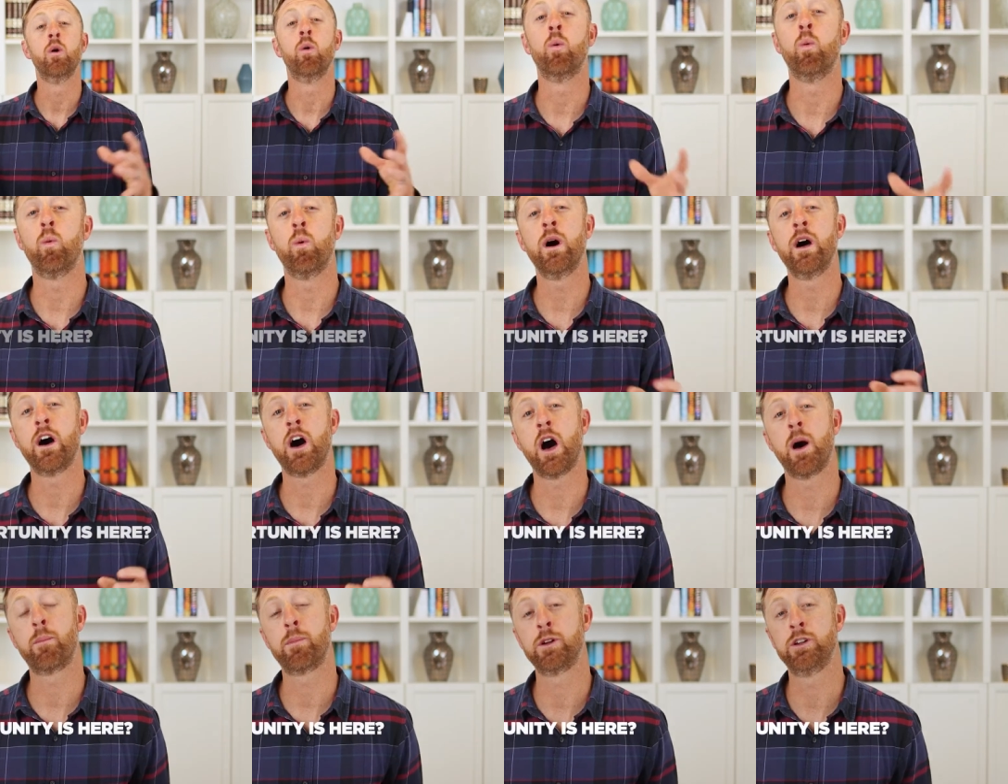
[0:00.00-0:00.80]
What
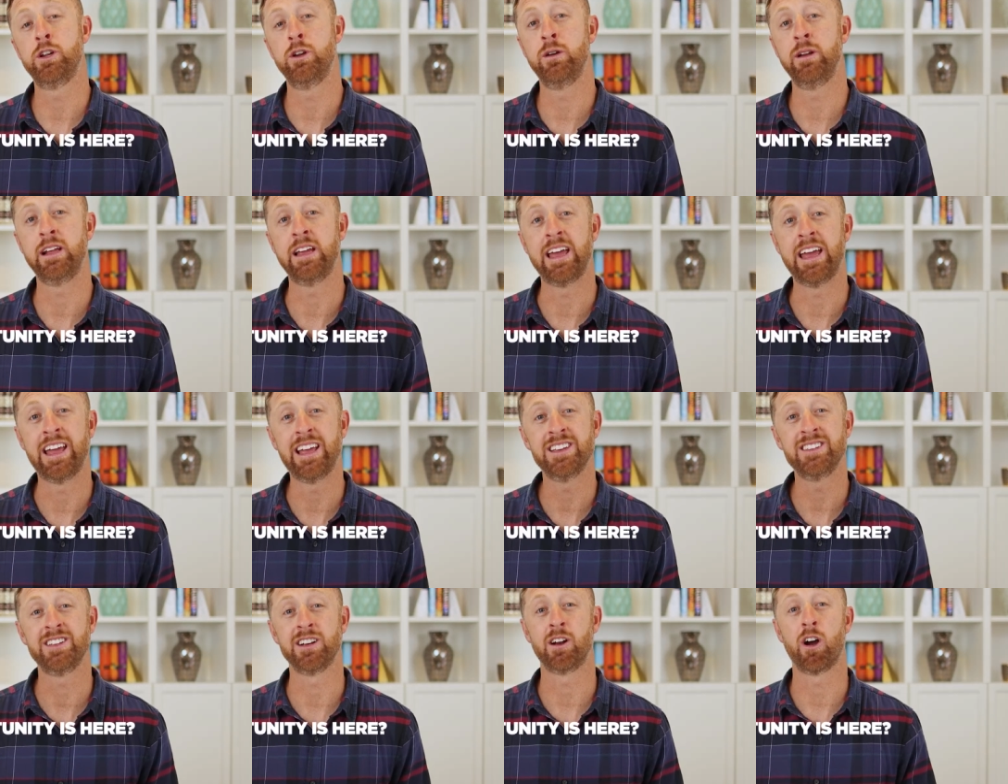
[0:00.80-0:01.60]
opportunity
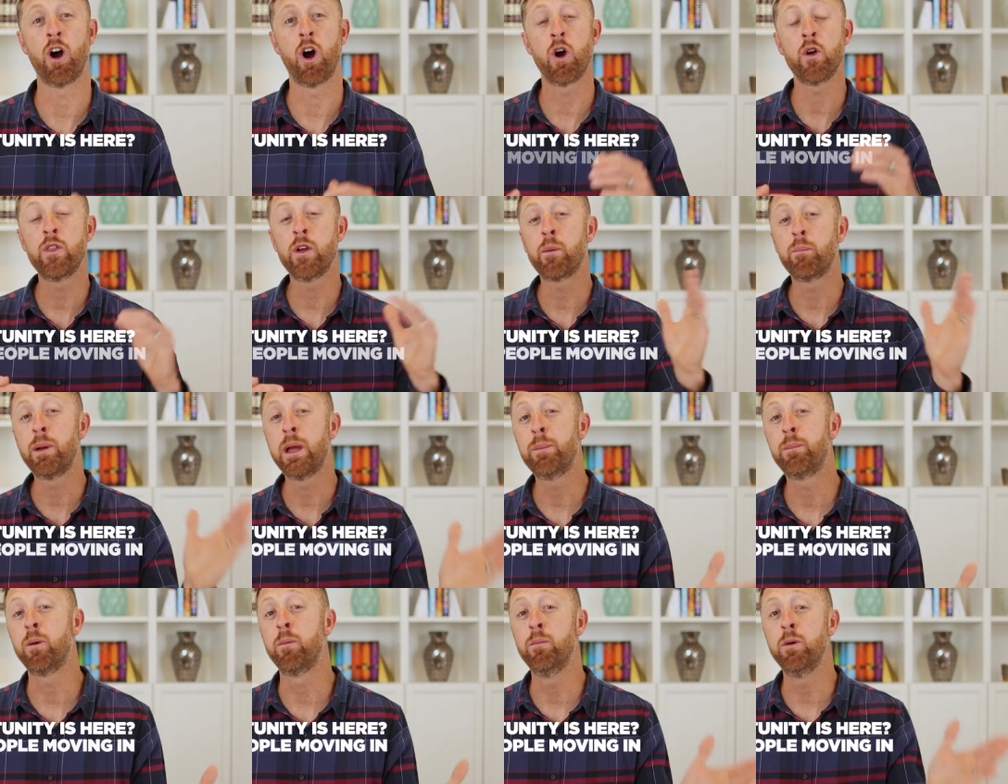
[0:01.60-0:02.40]
is there? Are there
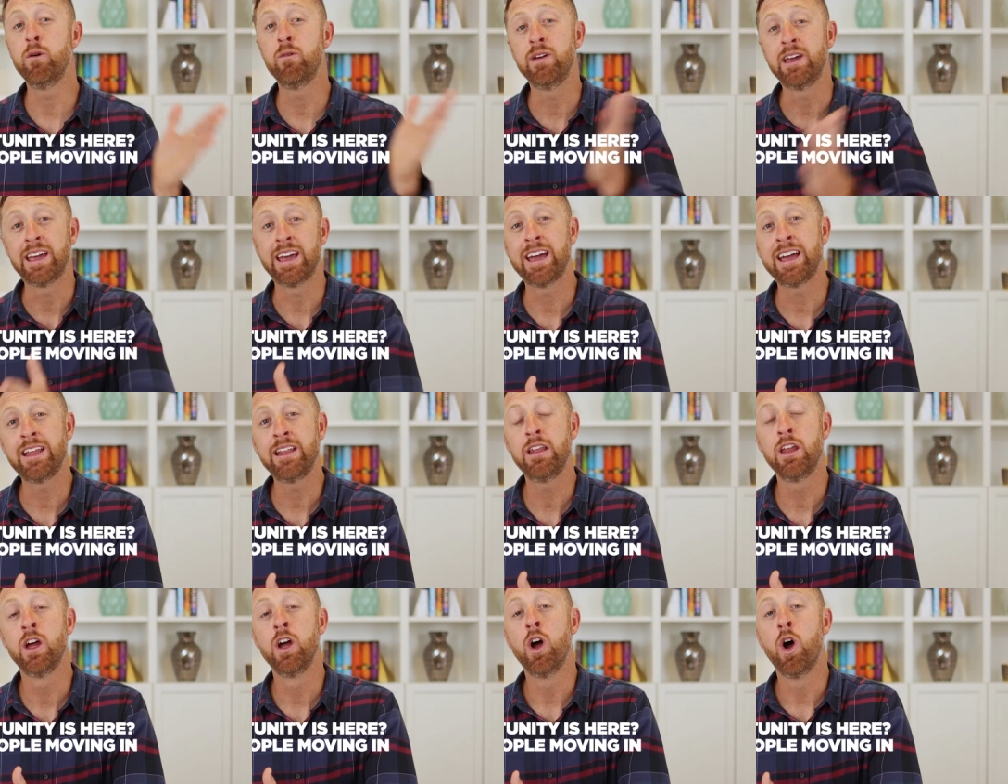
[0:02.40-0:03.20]
people moving
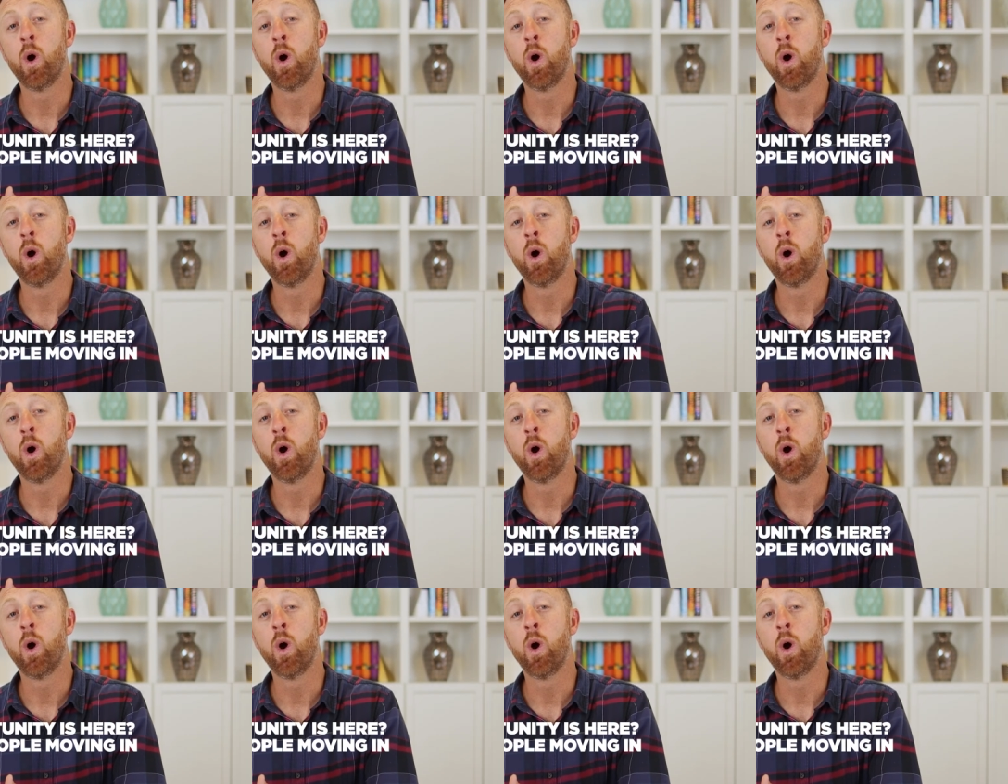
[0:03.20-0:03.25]
in?